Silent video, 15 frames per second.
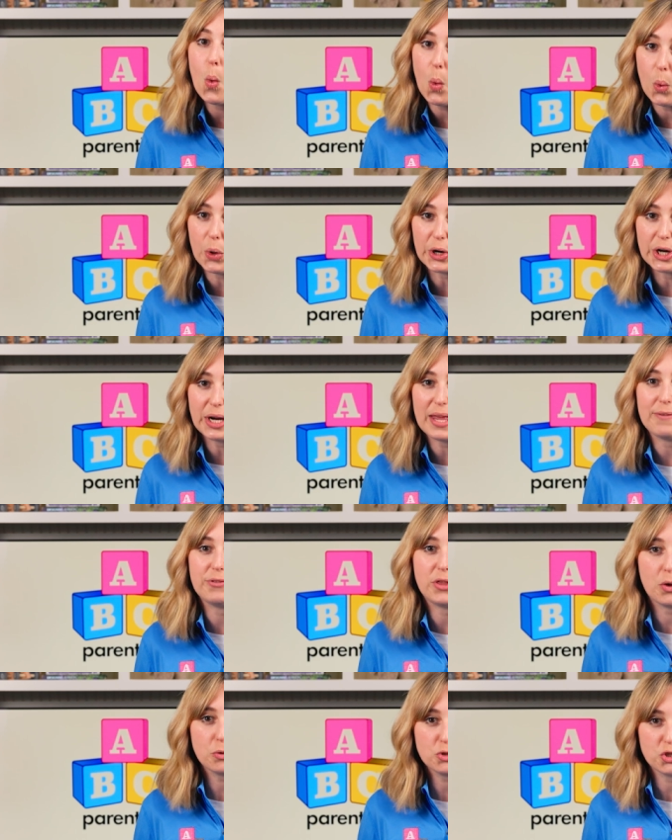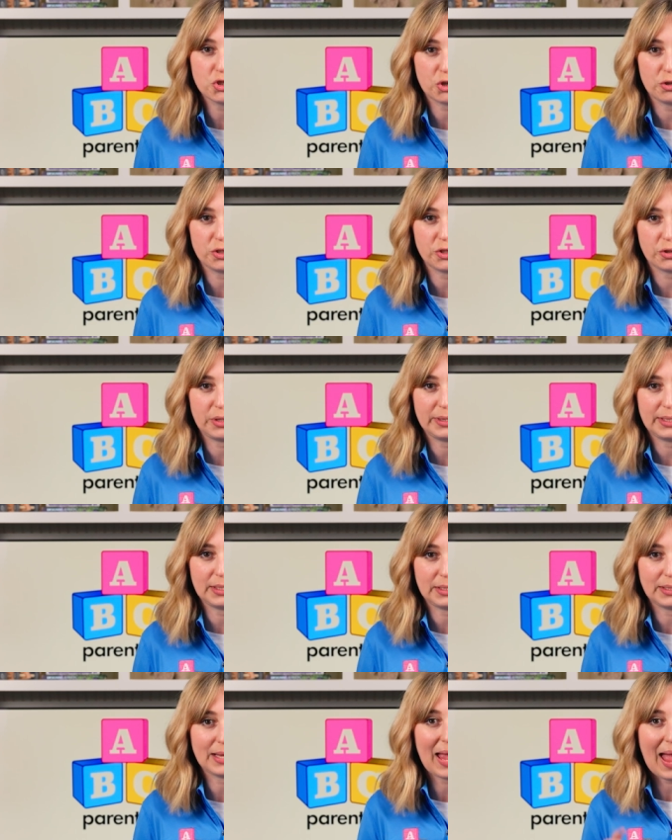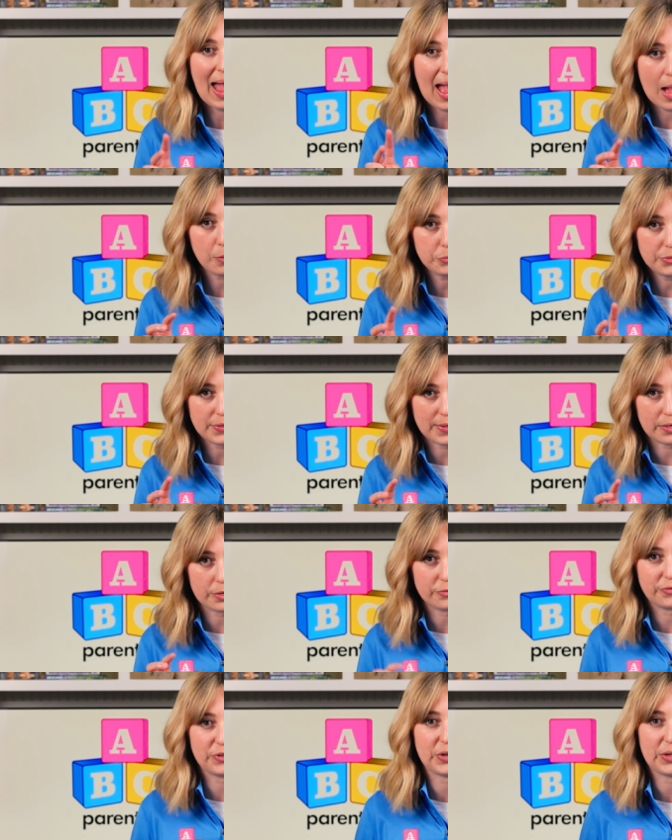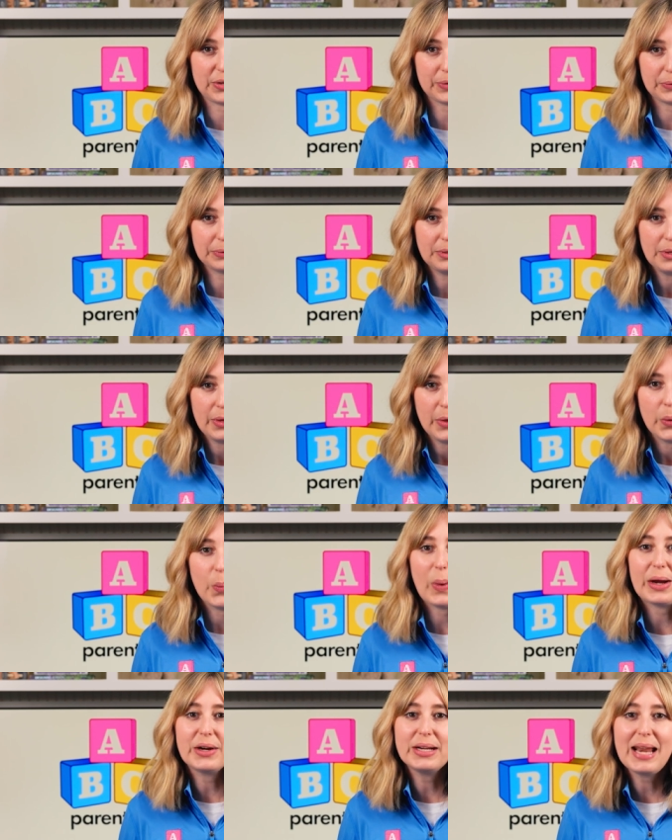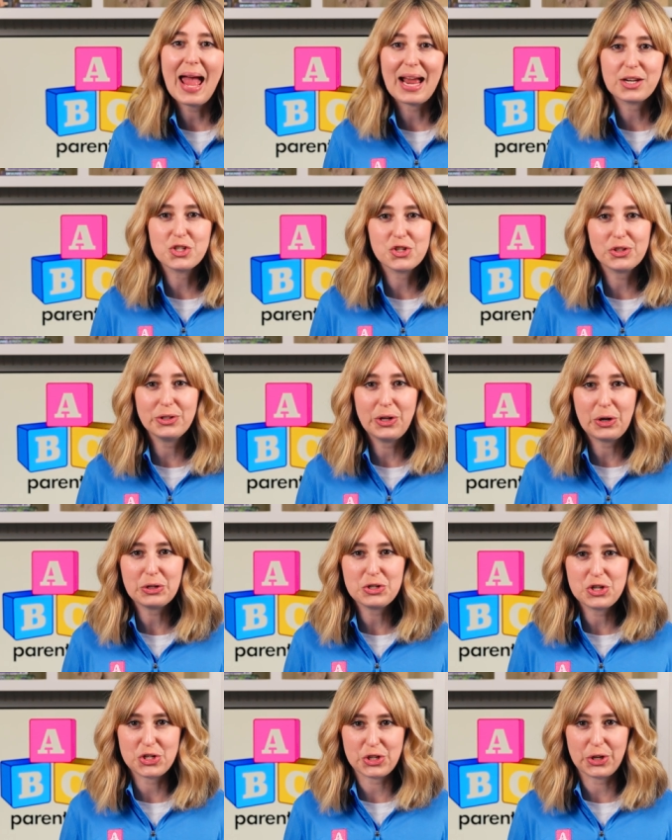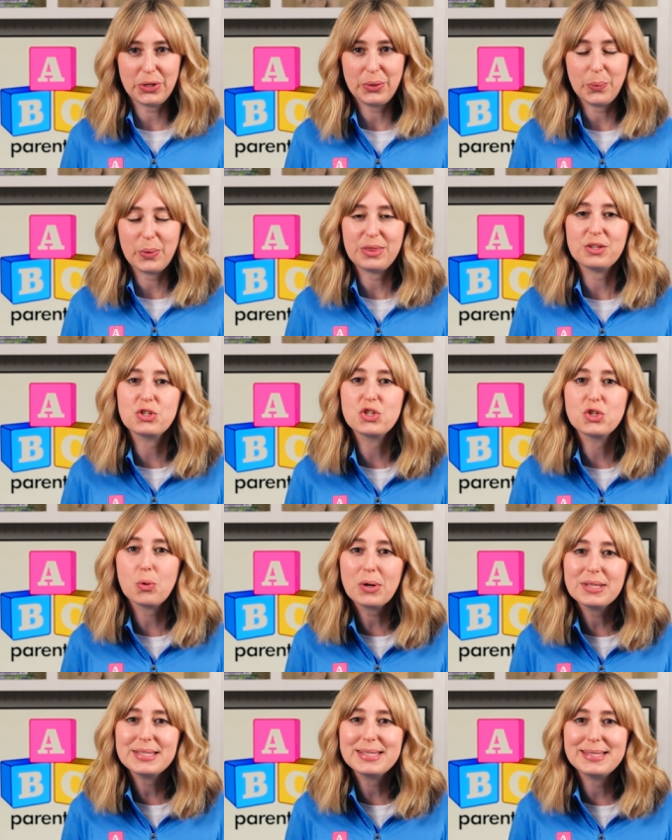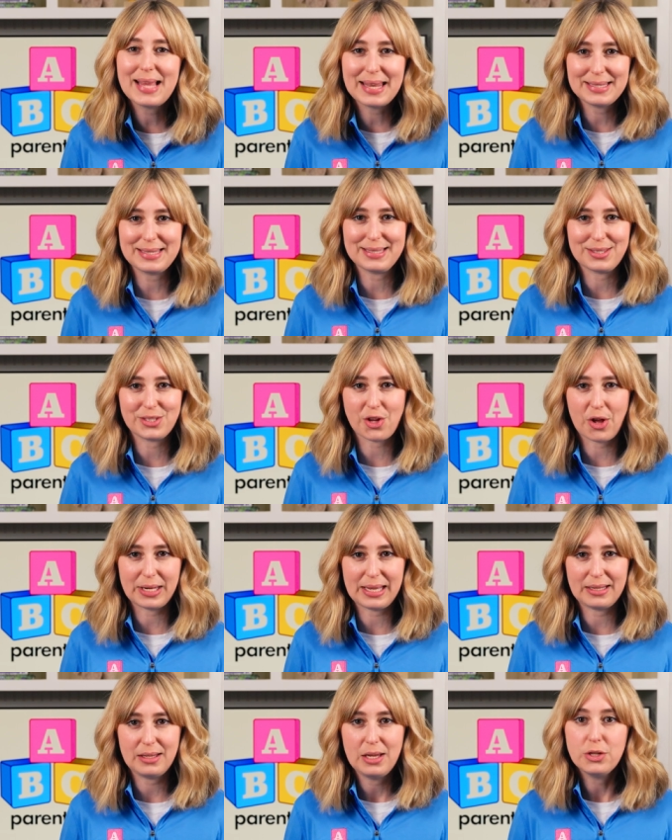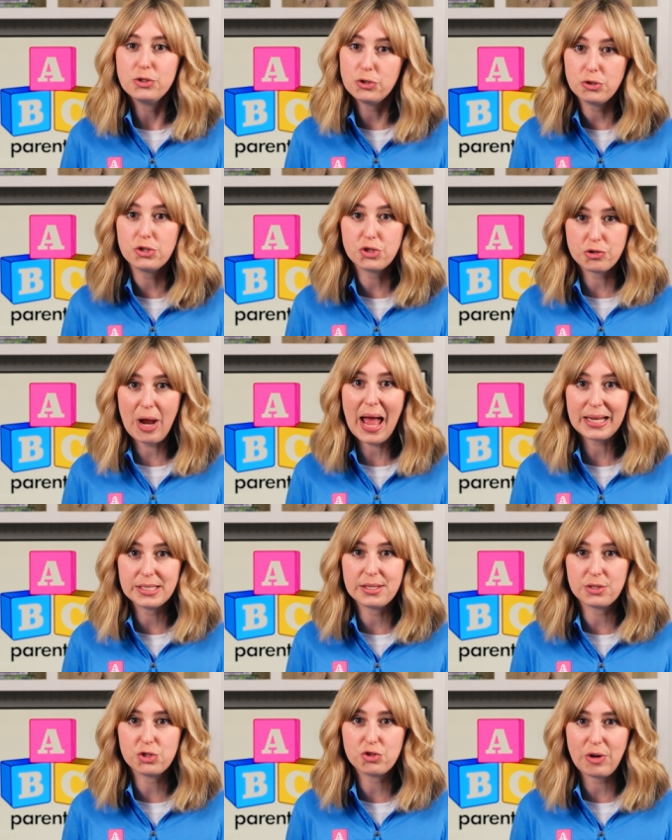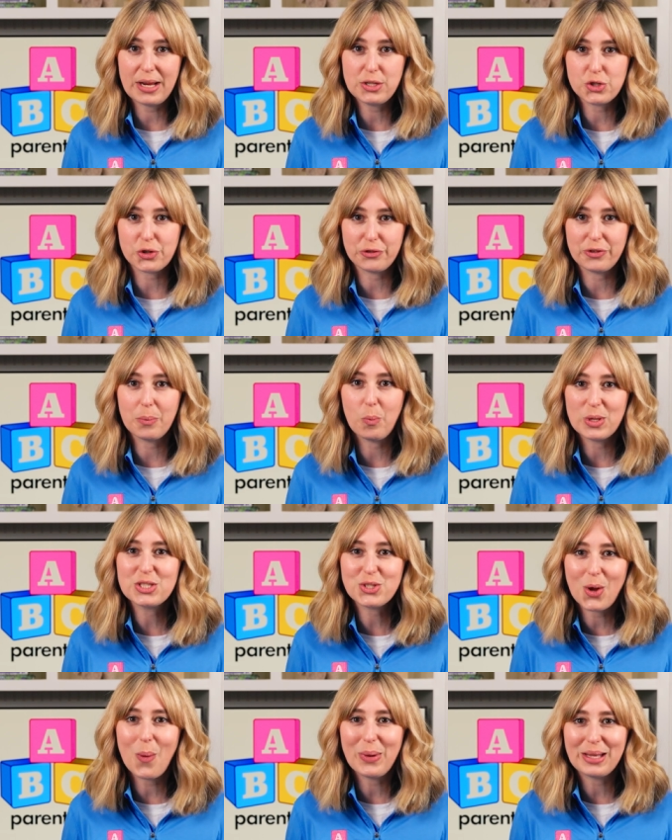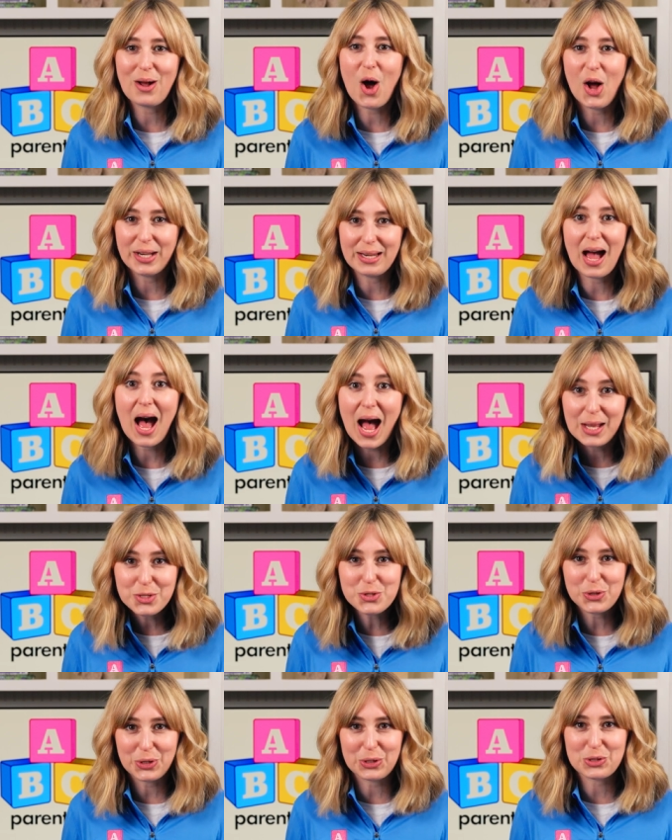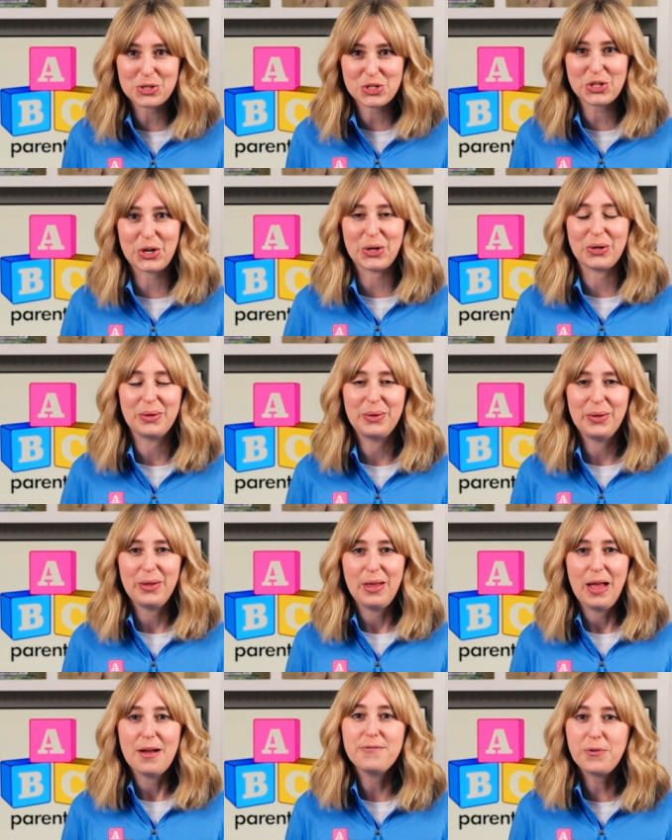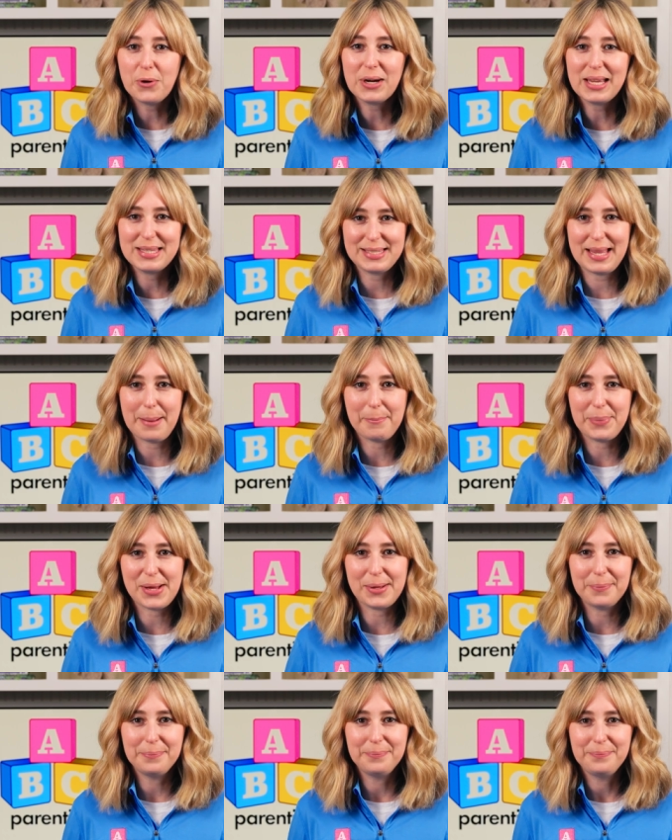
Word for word: Or if those shirts are a little out there for you, wear an extra large shirt with a short sentence on it to distract the stranger from what's going on under your shirt. For example,